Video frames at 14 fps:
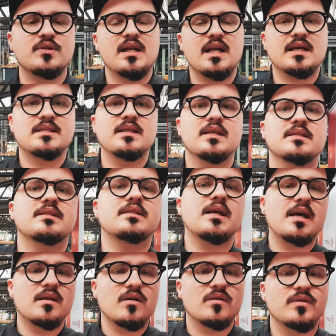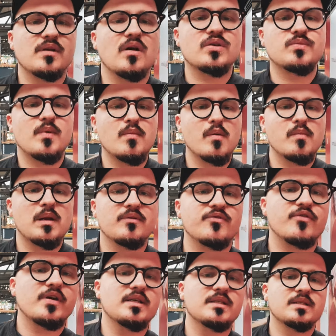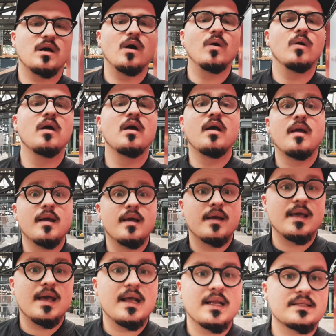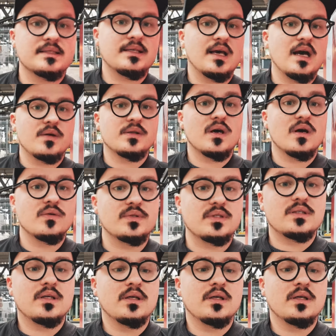Galaxy S10 on the Osmo Mobile 3. So yeah, let's see how it goes.